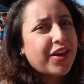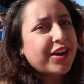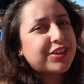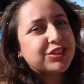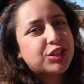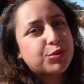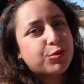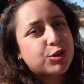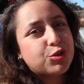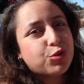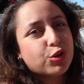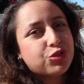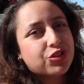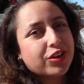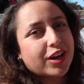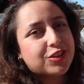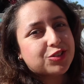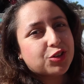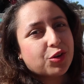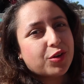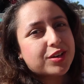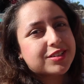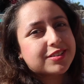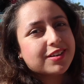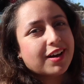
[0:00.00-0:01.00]
thanks so much for watching
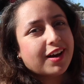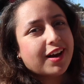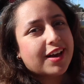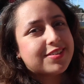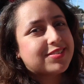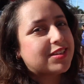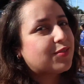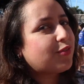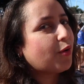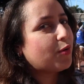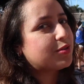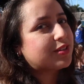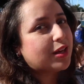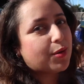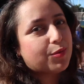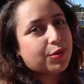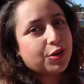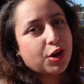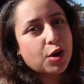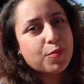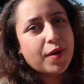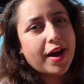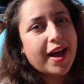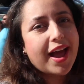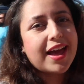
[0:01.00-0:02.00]
as always guys, leave comments down
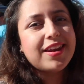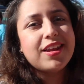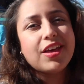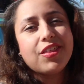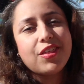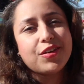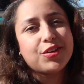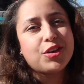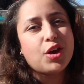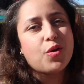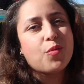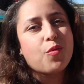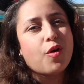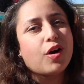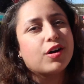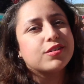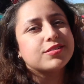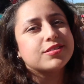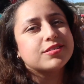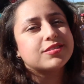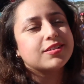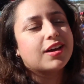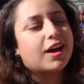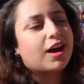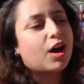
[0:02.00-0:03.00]
below about anything you
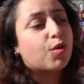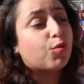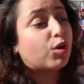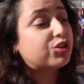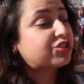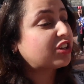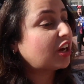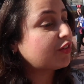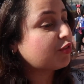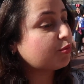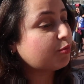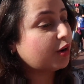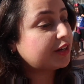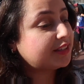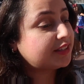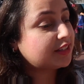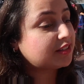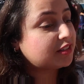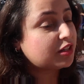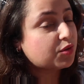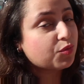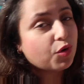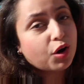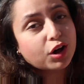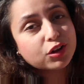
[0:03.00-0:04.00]
want. Uh, watch out for my
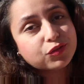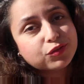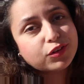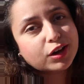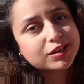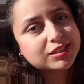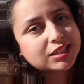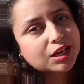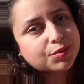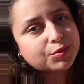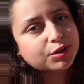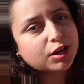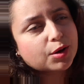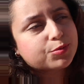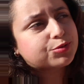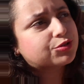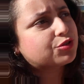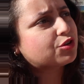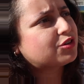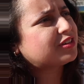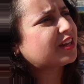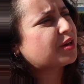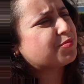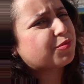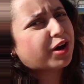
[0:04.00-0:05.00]
Disney World vlogs coming up
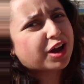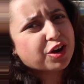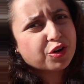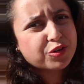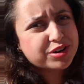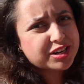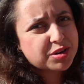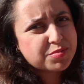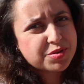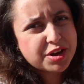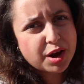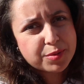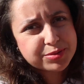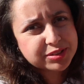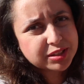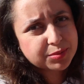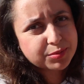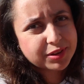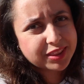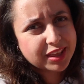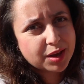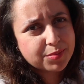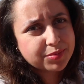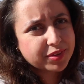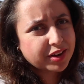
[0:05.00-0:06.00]
soon, they might already be up,
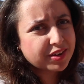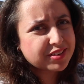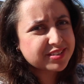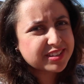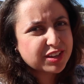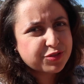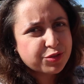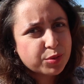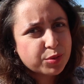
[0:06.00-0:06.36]
some of them they're in